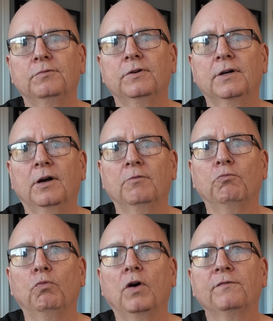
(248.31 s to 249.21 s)

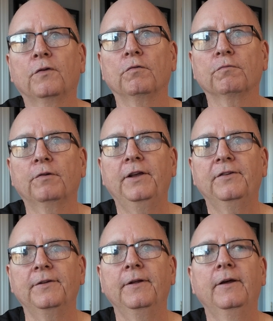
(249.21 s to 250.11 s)
a, for a
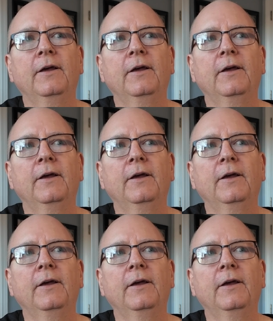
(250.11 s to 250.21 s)
reason.